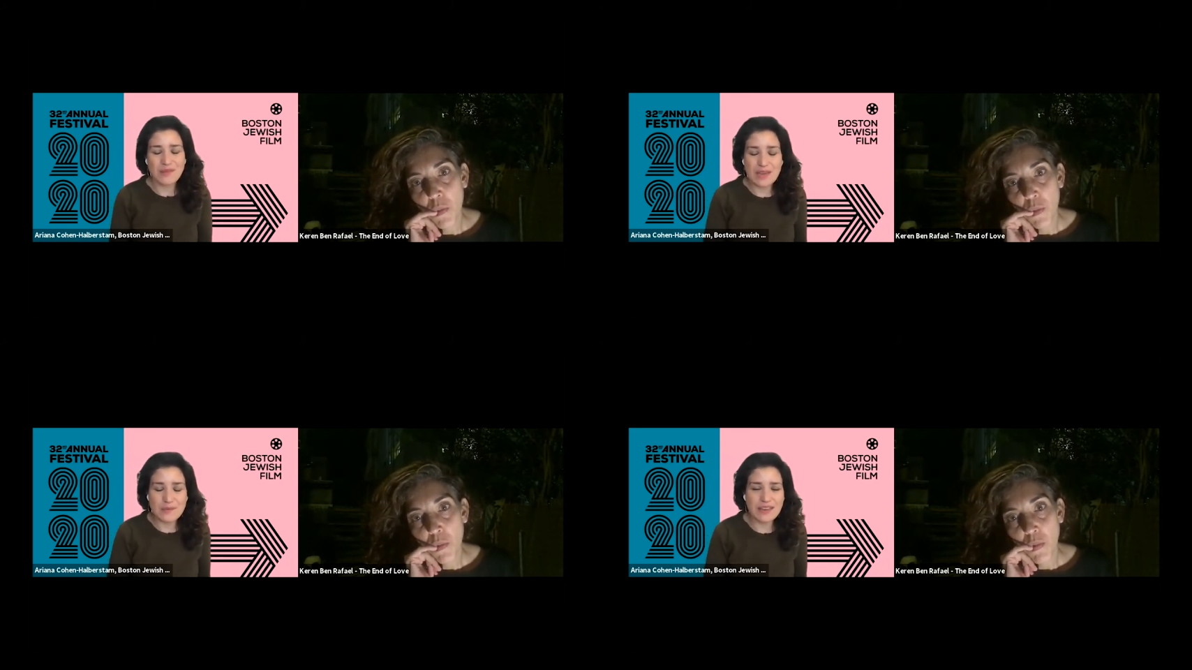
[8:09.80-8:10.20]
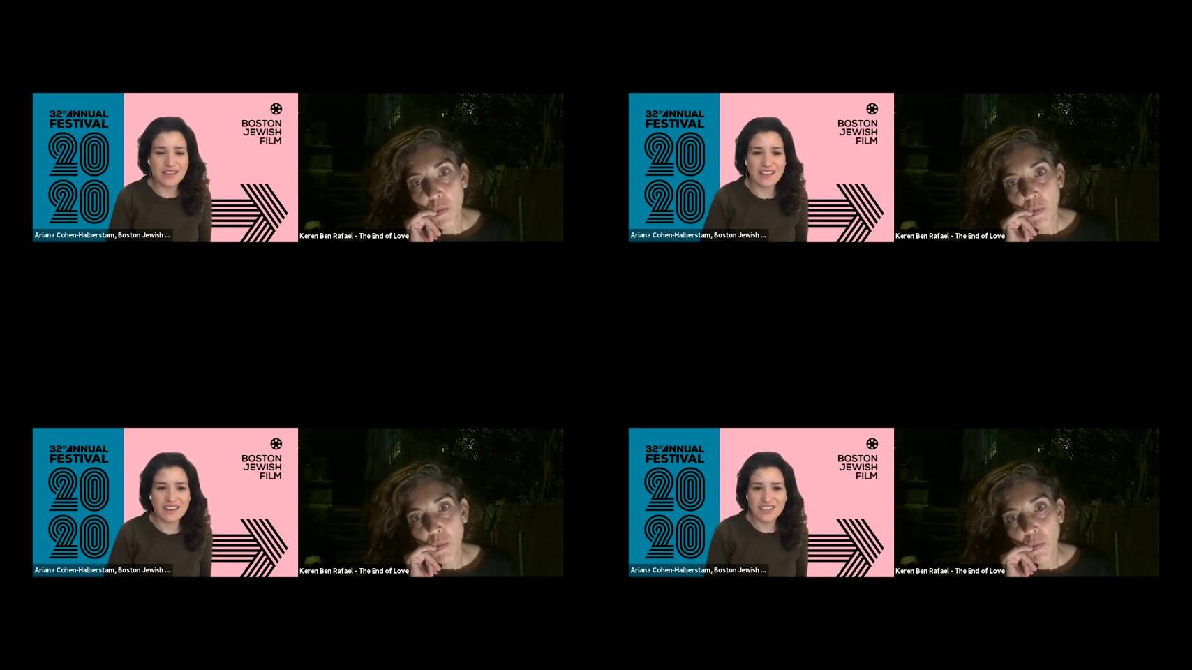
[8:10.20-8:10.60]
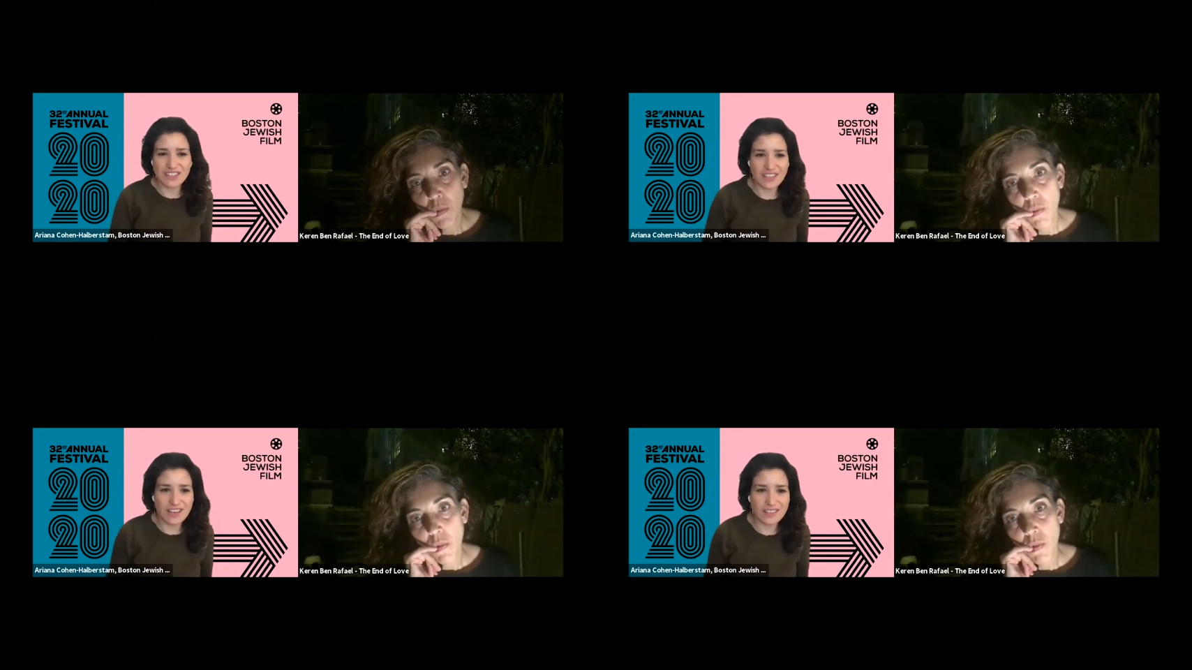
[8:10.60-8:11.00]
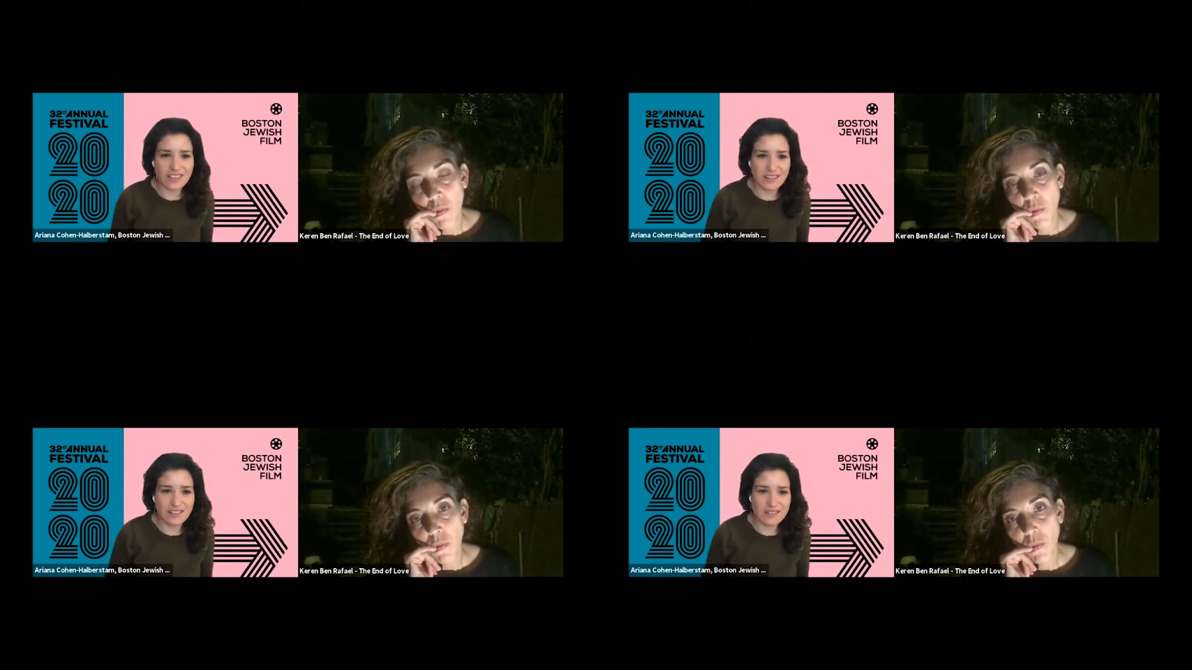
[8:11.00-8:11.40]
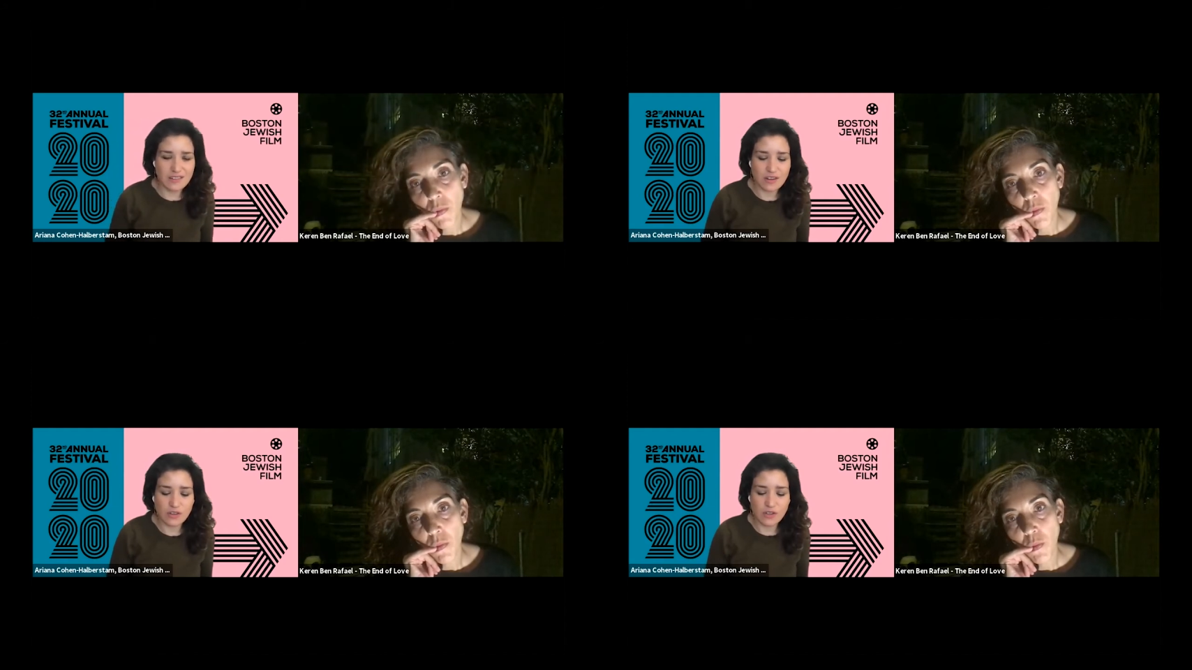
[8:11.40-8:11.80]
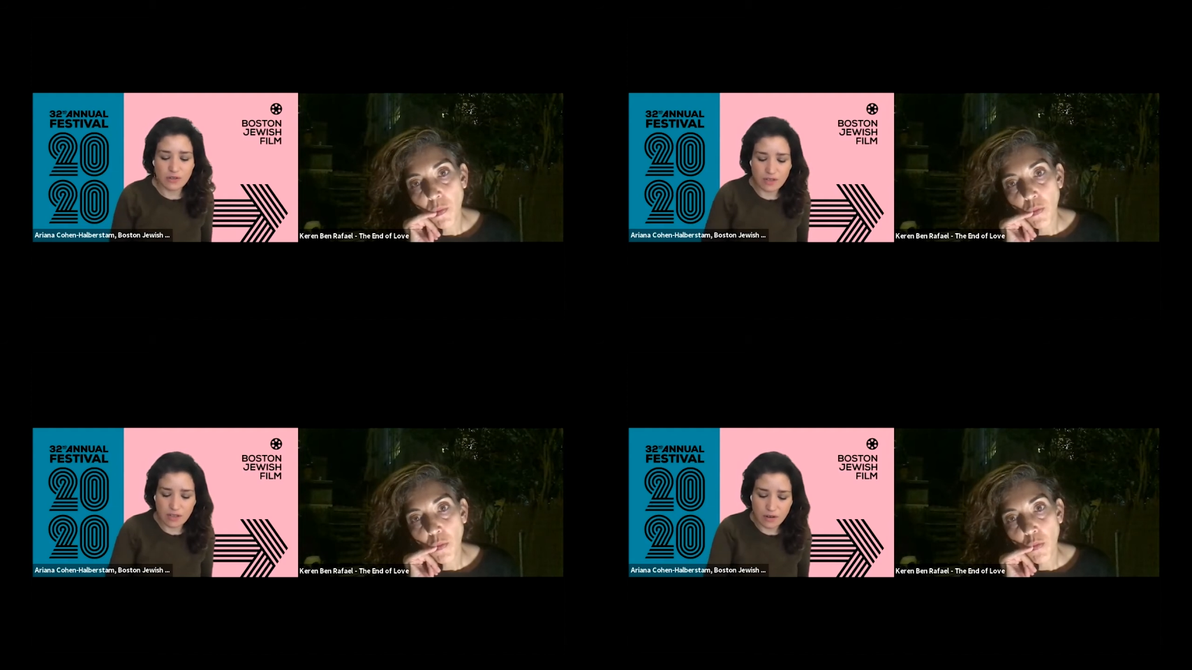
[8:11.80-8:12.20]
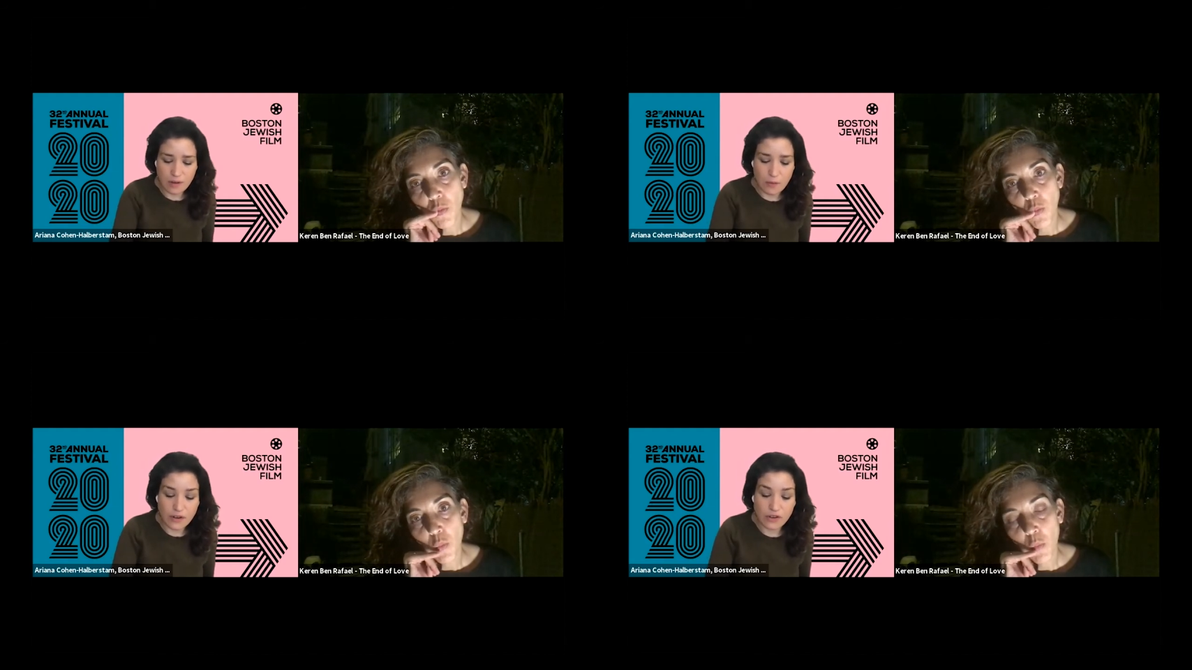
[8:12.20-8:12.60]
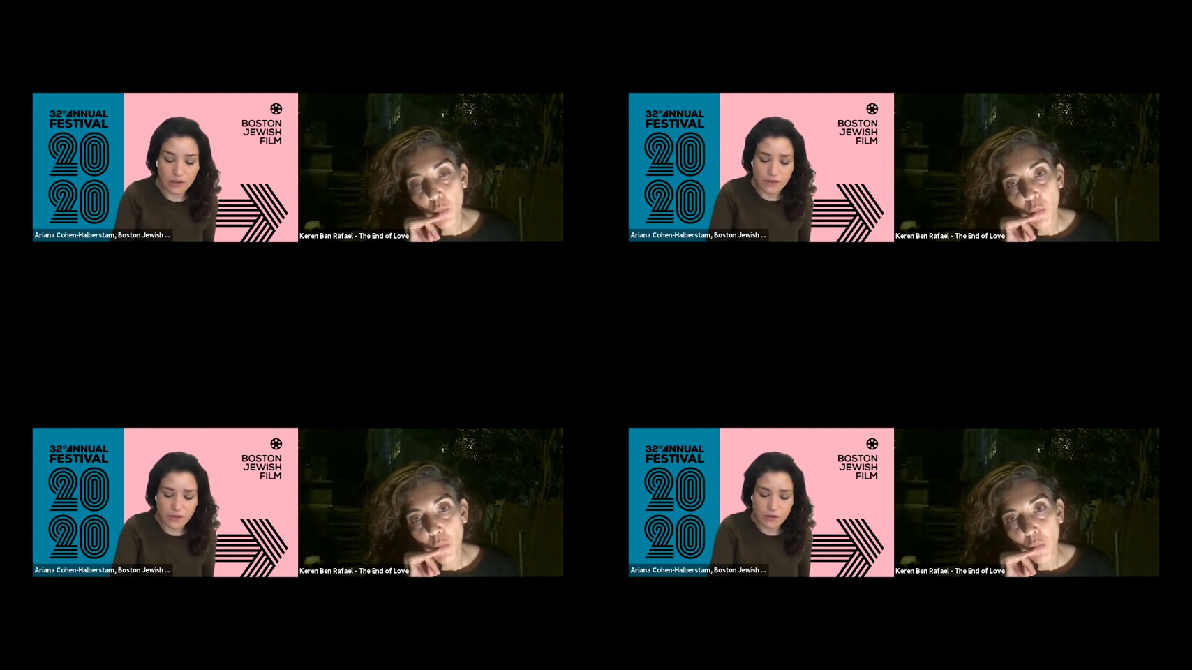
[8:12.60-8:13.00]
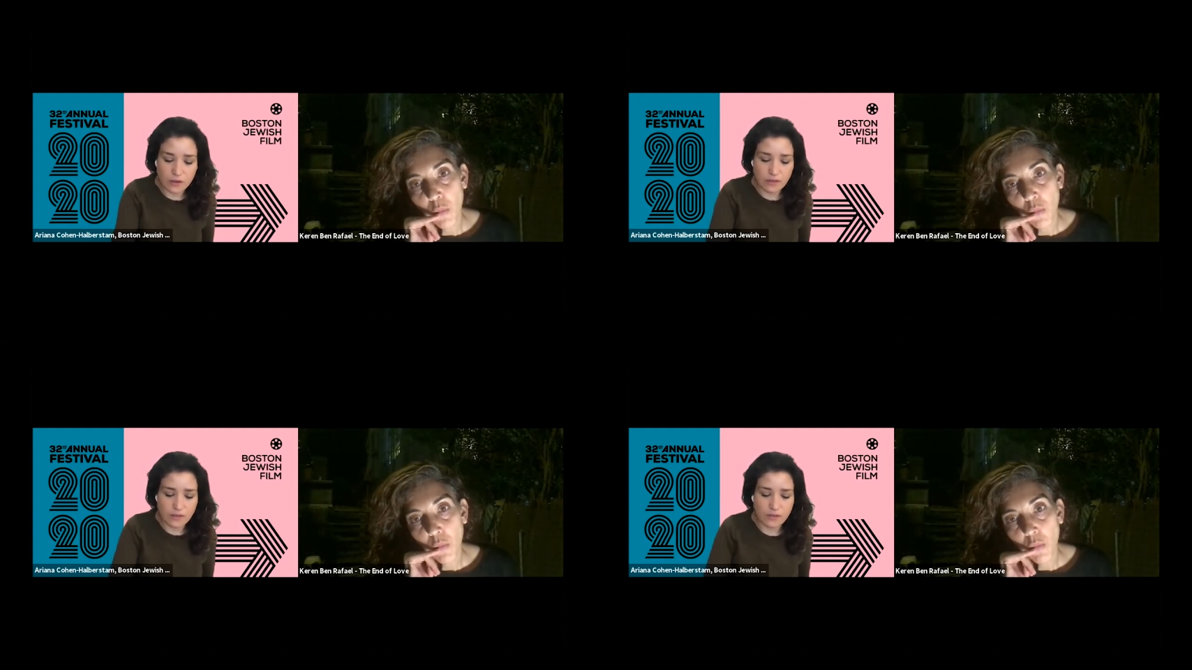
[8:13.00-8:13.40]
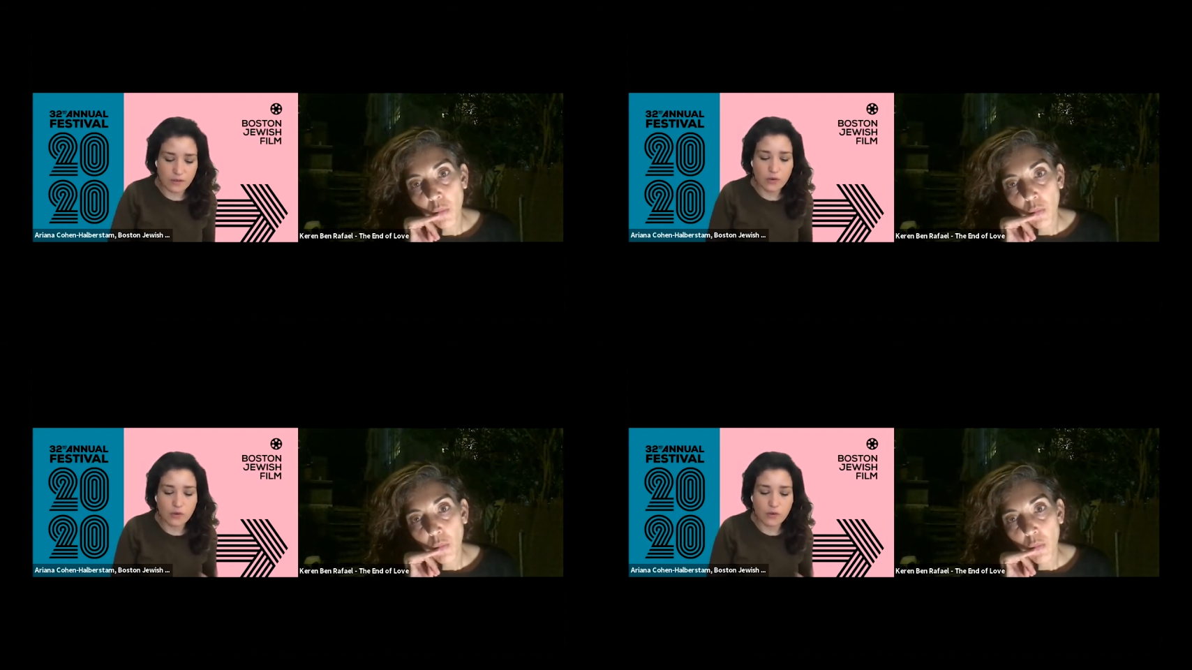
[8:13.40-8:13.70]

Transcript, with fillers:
Speaker 1: maybe initially thought that you know i wonder if you're